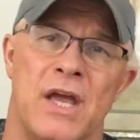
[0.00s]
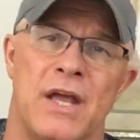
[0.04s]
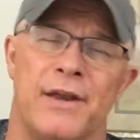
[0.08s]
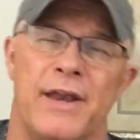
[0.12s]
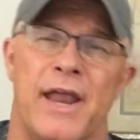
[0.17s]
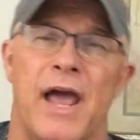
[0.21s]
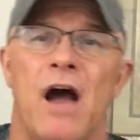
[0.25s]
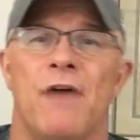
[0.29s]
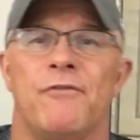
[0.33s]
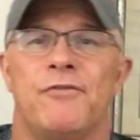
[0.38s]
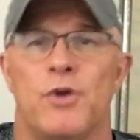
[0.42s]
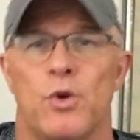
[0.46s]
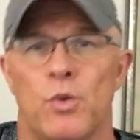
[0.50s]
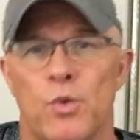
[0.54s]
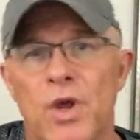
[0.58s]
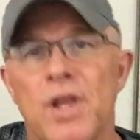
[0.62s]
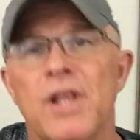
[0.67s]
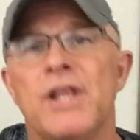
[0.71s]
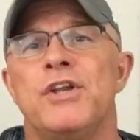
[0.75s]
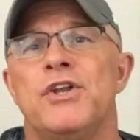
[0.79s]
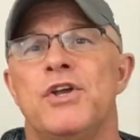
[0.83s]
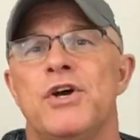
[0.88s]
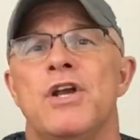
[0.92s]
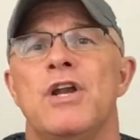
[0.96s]
Now, if you're
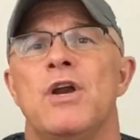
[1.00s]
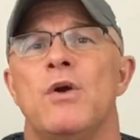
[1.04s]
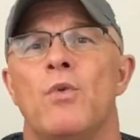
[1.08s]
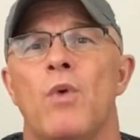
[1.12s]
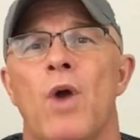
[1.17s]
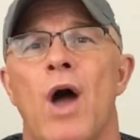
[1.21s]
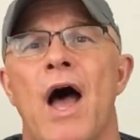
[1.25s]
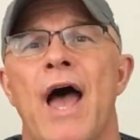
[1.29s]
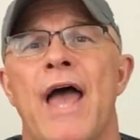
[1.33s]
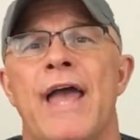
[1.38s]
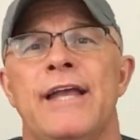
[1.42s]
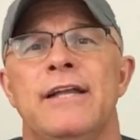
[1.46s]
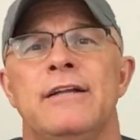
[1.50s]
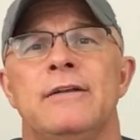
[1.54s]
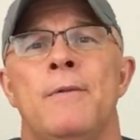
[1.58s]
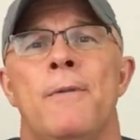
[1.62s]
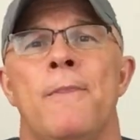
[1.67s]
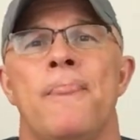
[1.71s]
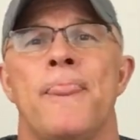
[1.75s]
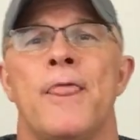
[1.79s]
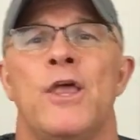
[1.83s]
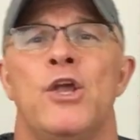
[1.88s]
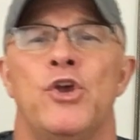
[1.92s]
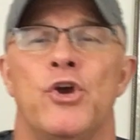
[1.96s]
really doing it right,
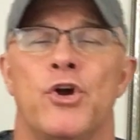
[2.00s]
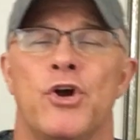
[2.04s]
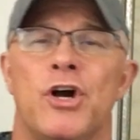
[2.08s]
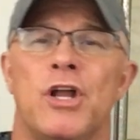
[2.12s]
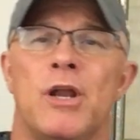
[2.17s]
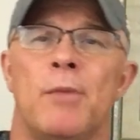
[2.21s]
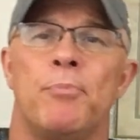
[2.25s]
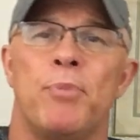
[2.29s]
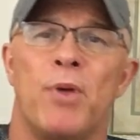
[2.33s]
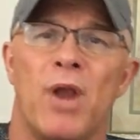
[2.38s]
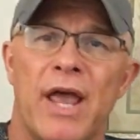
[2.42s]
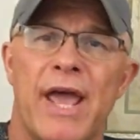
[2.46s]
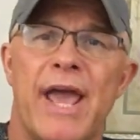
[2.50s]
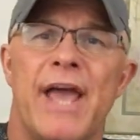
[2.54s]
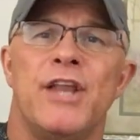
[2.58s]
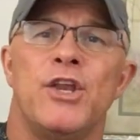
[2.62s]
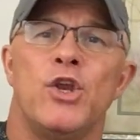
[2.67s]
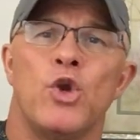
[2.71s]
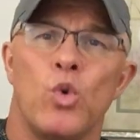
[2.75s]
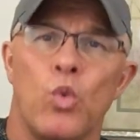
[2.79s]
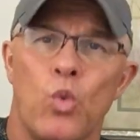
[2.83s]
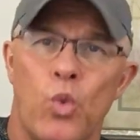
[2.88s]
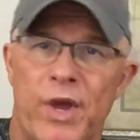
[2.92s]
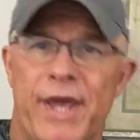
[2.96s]
you're going to plan
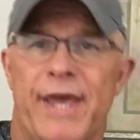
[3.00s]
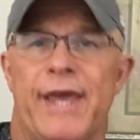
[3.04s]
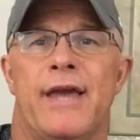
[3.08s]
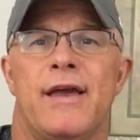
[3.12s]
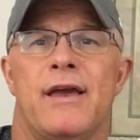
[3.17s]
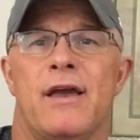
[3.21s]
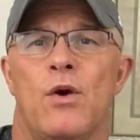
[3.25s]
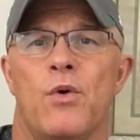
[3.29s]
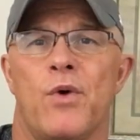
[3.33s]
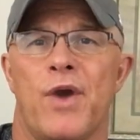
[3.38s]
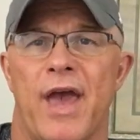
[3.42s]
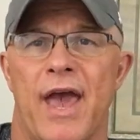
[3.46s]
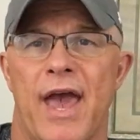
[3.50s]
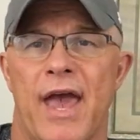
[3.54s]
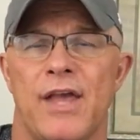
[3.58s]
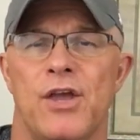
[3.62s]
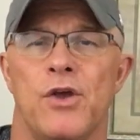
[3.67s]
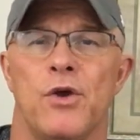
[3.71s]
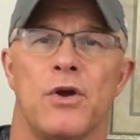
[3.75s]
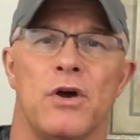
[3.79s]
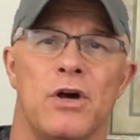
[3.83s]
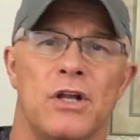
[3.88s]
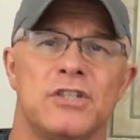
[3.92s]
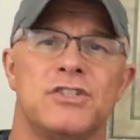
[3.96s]
your week, okay?
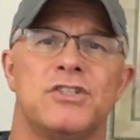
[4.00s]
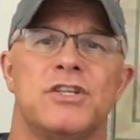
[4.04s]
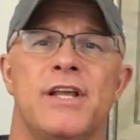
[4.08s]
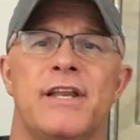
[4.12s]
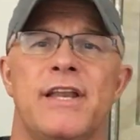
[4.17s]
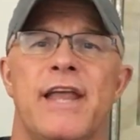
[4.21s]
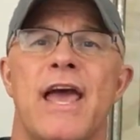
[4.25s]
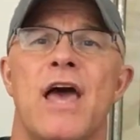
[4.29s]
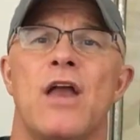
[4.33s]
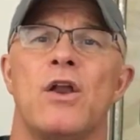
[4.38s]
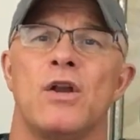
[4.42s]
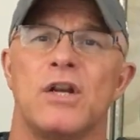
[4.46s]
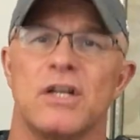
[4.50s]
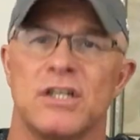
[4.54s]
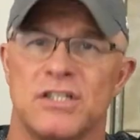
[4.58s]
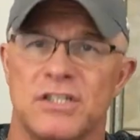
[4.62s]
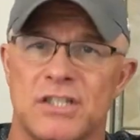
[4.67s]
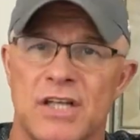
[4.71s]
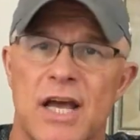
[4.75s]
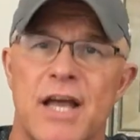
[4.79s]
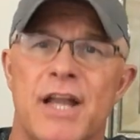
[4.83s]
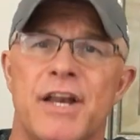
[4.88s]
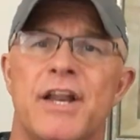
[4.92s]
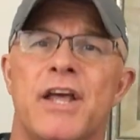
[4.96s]
You're going to sit down on a
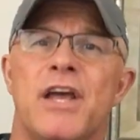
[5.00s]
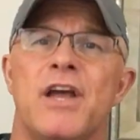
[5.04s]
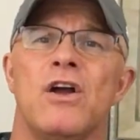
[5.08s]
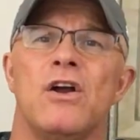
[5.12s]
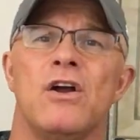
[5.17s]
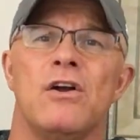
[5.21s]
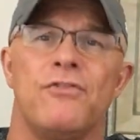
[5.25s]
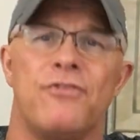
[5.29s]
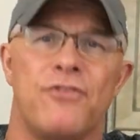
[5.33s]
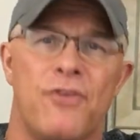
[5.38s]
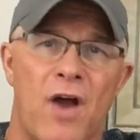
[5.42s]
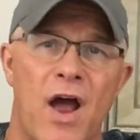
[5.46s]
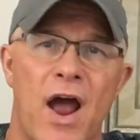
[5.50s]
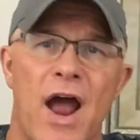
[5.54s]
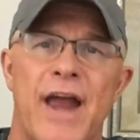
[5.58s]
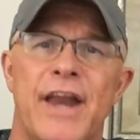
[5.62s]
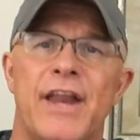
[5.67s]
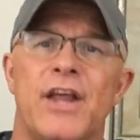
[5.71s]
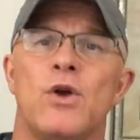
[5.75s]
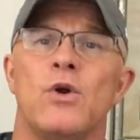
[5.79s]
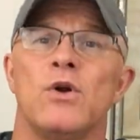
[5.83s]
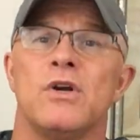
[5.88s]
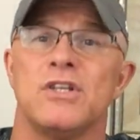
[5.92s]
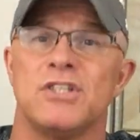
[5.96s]
Sunday or a
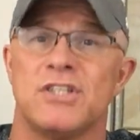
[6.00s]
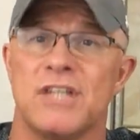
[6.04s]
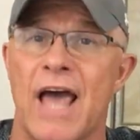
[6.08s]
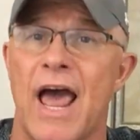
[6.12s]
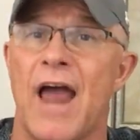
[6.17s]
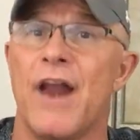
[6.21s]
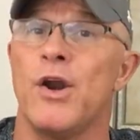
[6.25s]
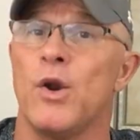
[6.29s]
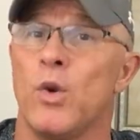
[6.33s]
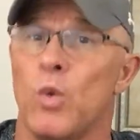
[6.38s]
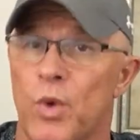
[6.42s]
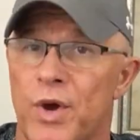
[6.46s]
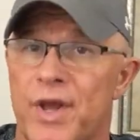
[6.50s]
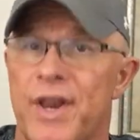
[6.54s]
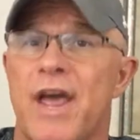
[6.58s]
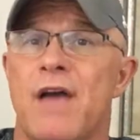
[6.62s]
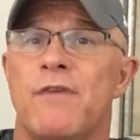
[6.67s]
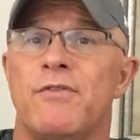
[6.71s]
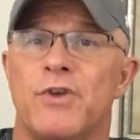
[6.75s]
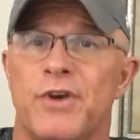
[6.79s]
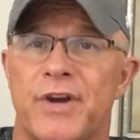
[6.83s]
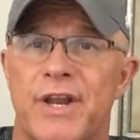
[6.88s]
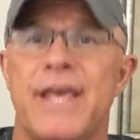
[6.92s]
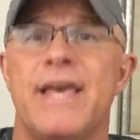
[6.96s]
Friday or a Saturday,
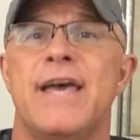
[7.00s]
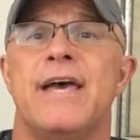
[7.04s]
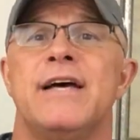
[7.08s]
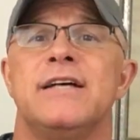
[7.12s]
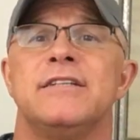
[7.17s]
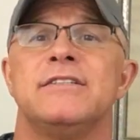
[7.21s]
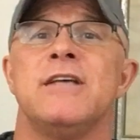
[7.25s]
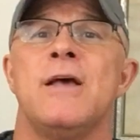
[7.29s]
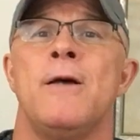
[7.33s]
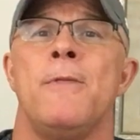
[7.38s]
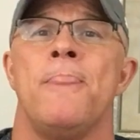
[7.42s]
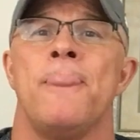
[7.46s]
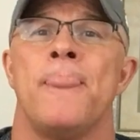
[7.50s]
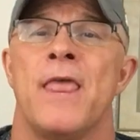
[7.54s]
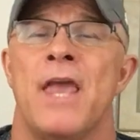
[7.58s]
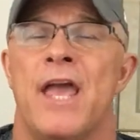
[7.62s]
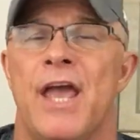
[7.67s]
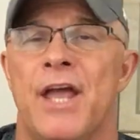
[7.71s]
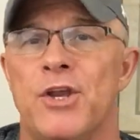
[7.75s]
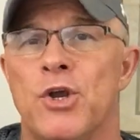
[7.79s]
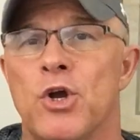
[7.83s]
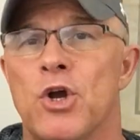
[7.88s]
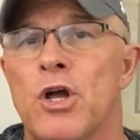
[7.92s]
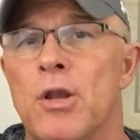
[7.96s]
whenever it is,
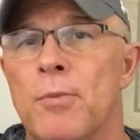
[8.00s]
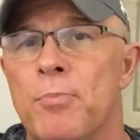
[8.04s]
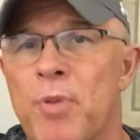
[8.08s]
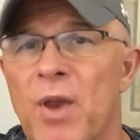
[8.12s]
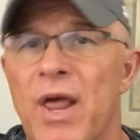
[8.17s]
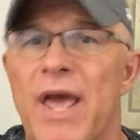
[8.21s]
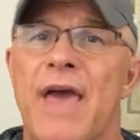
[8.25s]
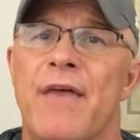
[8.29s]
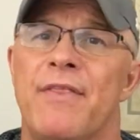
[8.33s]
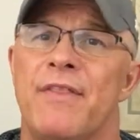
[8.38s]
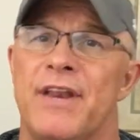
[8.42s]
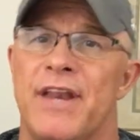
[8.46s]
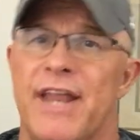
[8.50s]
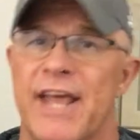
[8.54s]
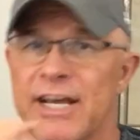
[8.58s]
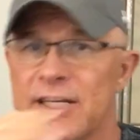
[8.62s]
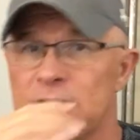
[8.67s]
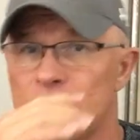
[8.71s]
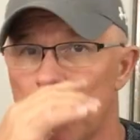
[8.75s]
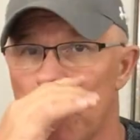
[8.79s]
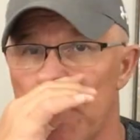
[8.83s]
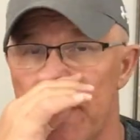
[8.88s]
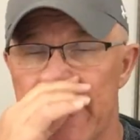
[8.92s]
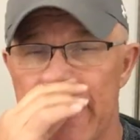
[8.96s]
and you're going to plan the
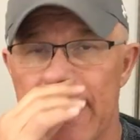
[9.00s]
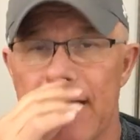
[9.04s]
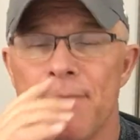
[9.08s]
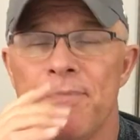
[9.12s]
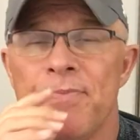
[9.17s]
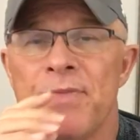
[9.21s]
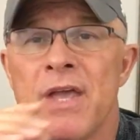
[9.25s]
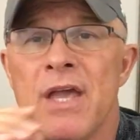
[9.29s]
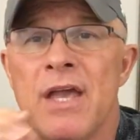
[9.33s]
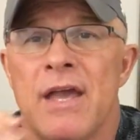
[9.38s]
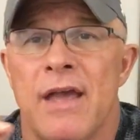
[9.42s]
next week.